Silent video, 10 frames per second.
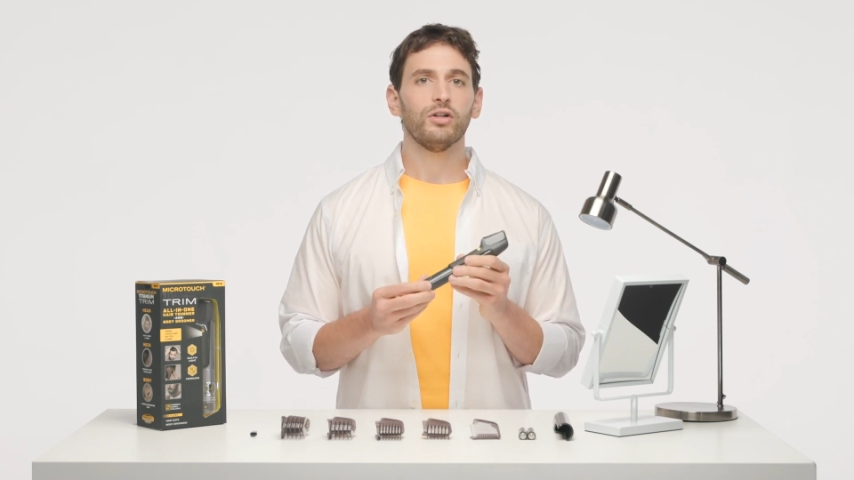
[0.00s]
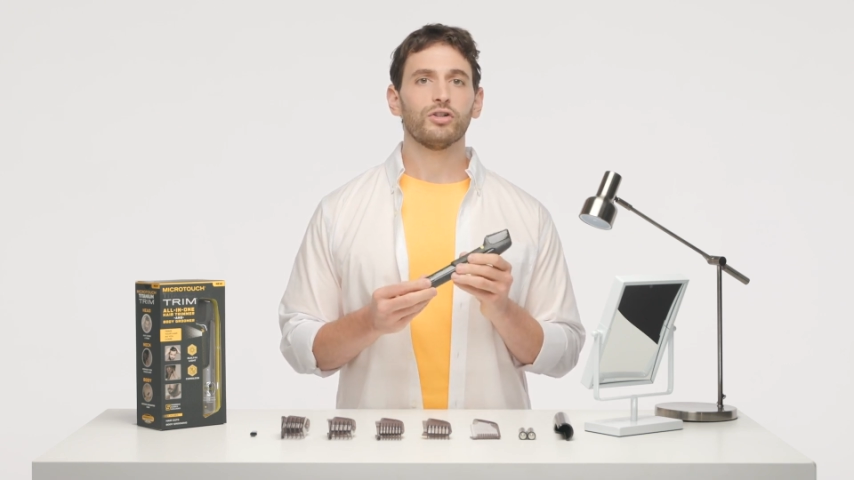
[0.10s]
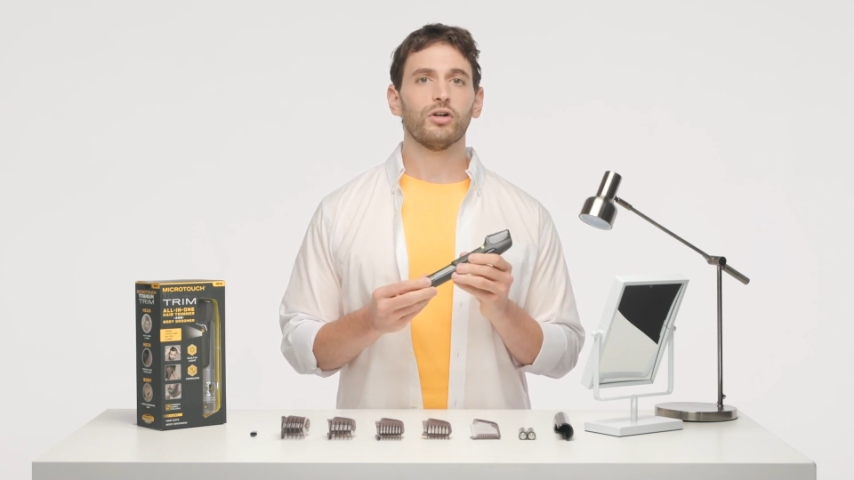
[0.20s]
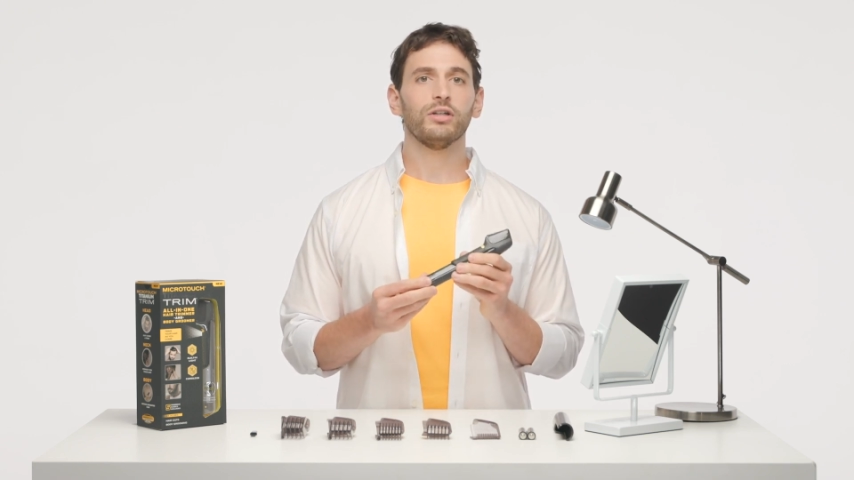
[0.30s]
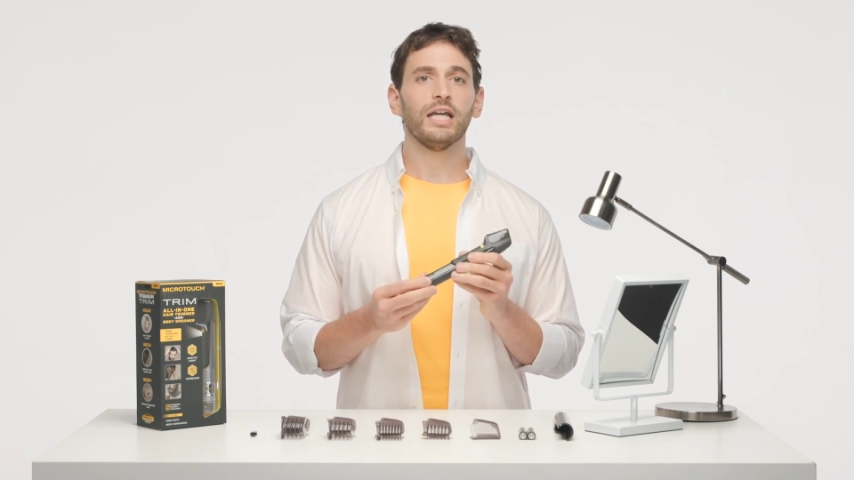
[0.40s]

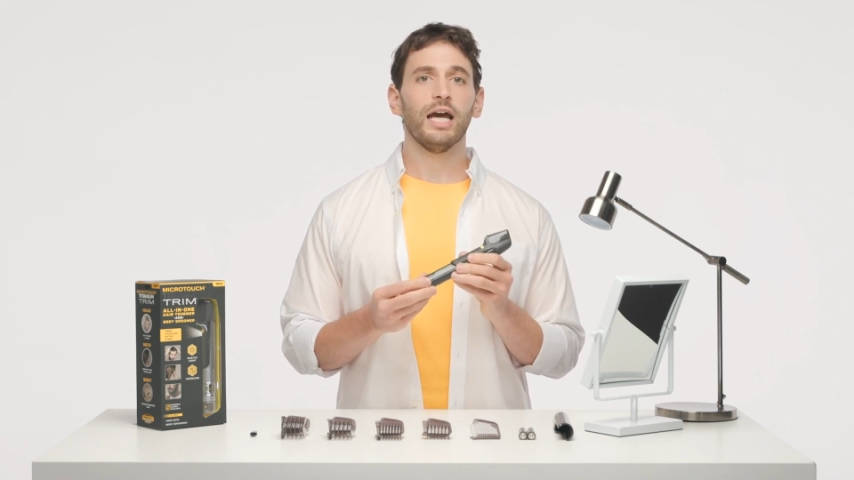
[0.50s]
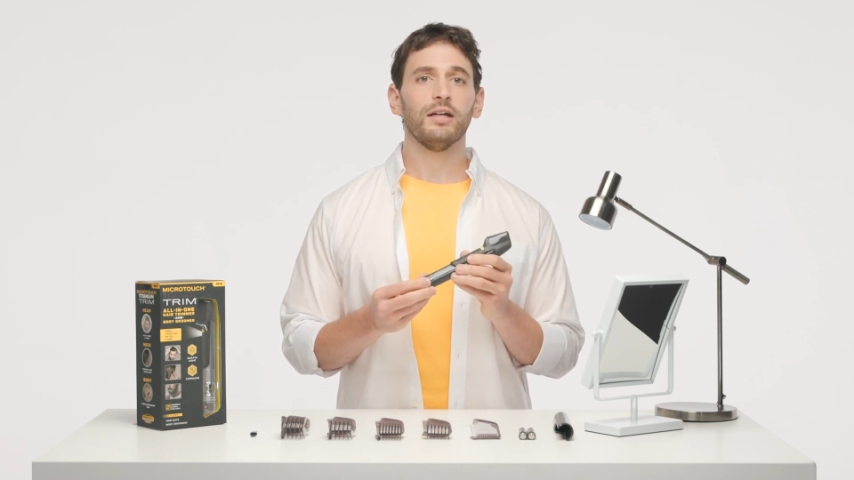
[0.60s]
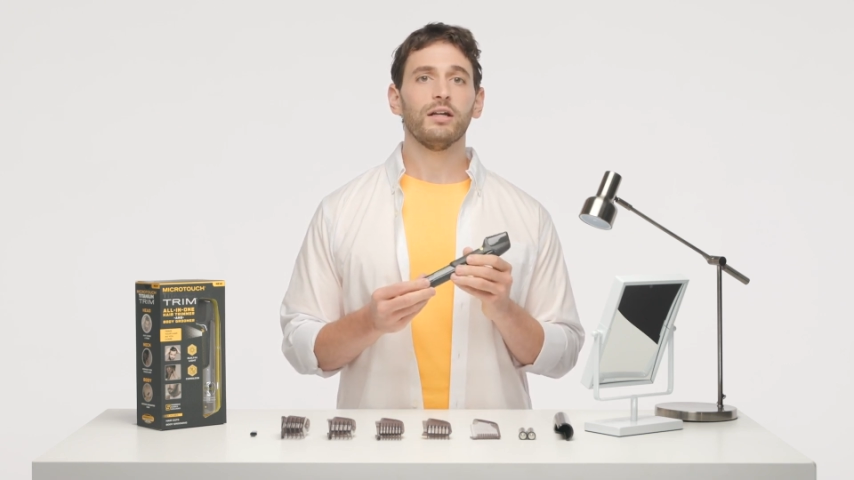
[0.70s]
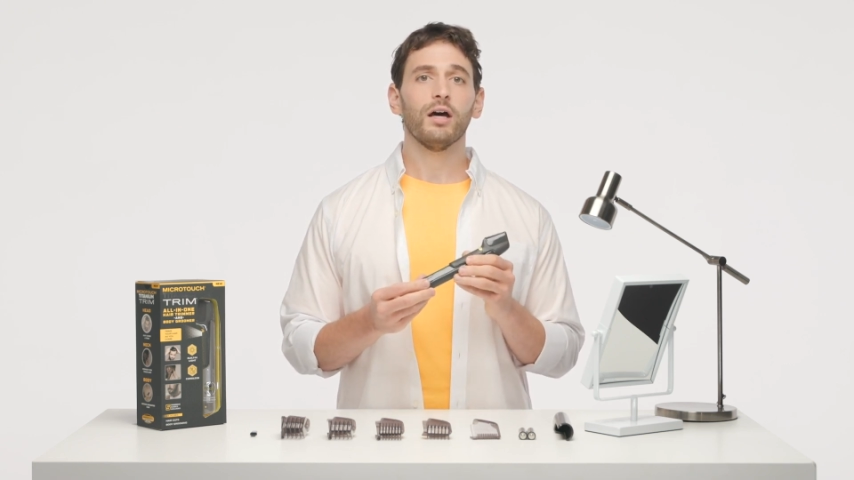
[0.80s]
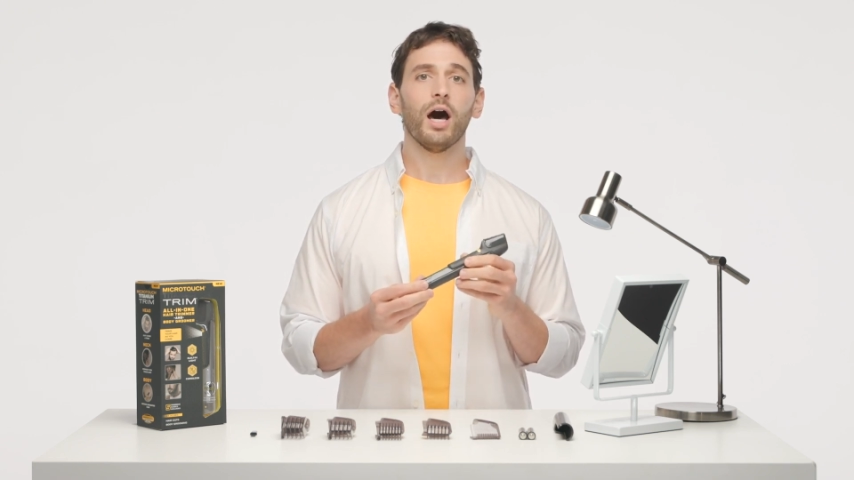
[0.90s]
turn the
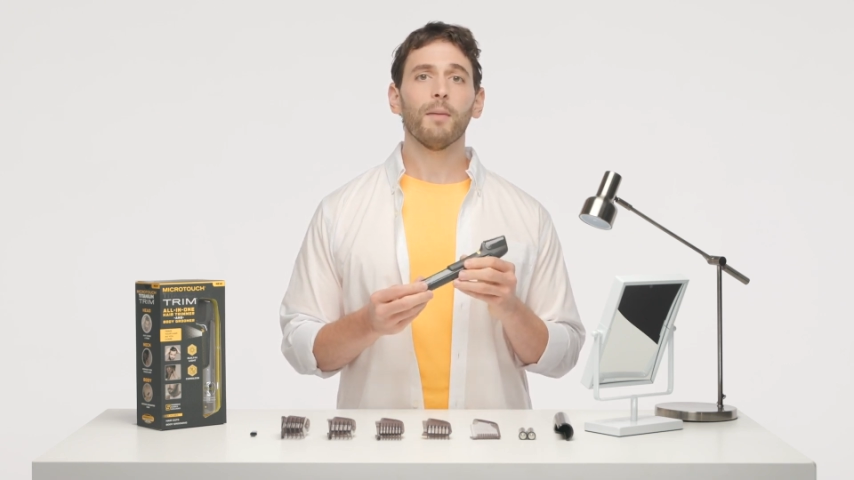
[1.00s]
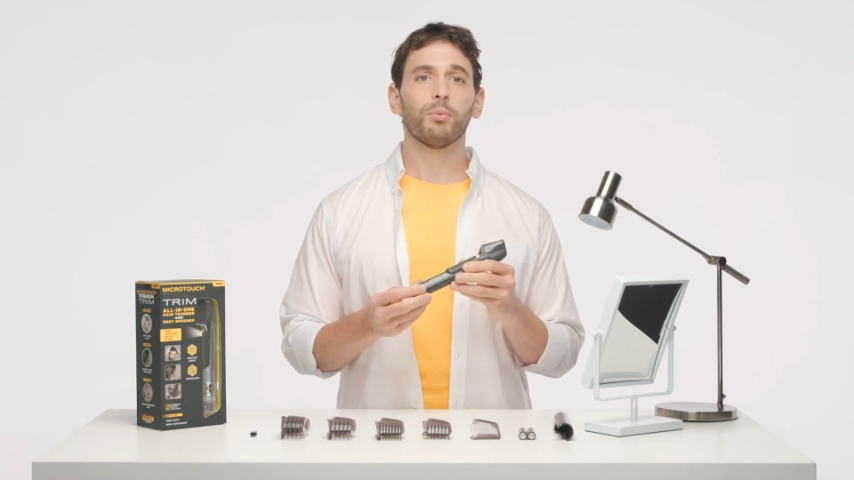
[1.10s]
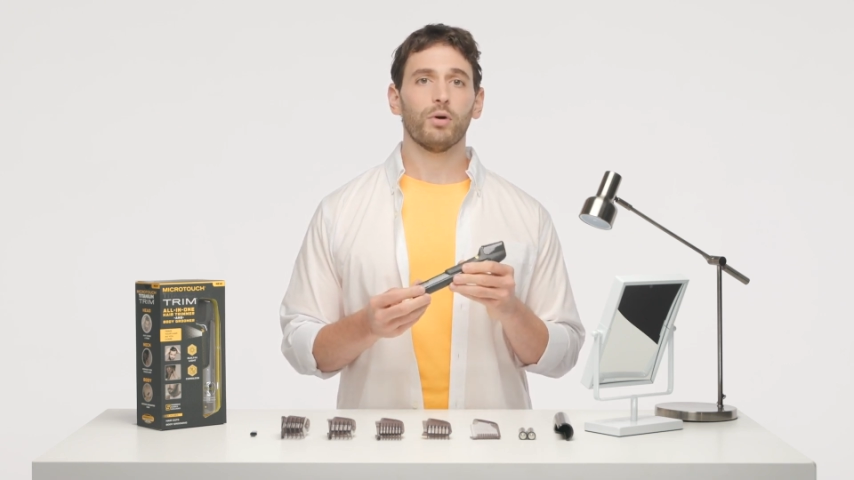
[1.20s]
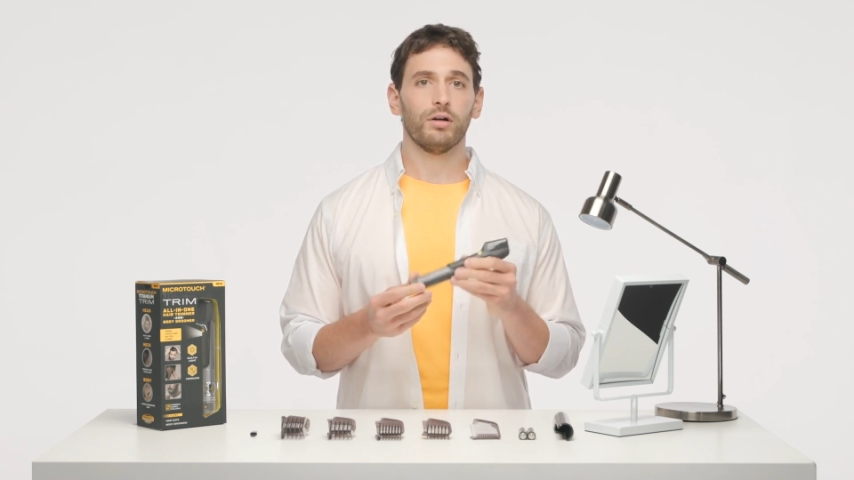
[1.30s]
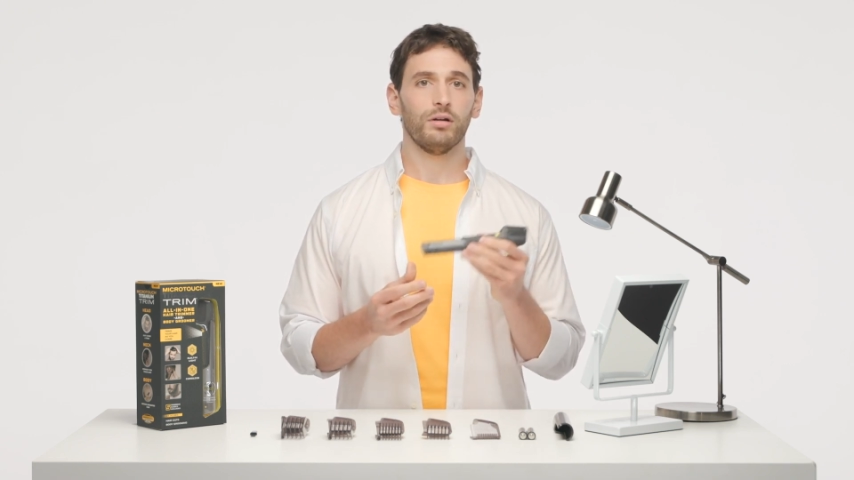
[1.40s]
end
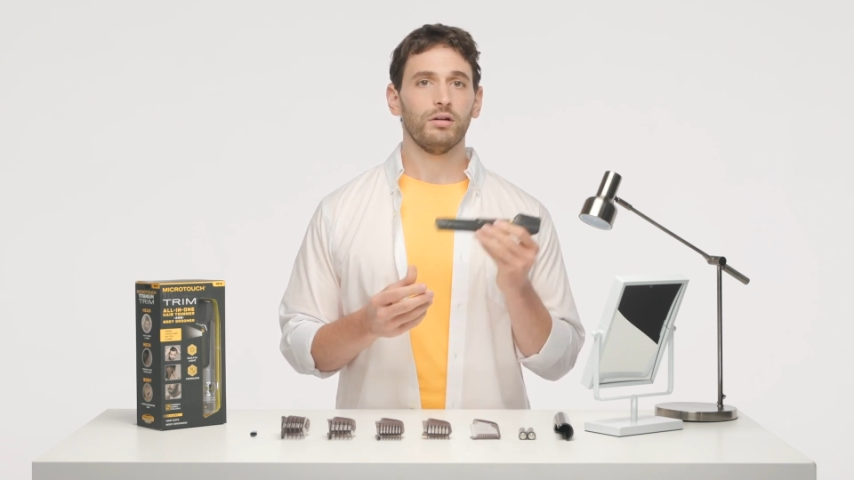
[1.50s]
upward,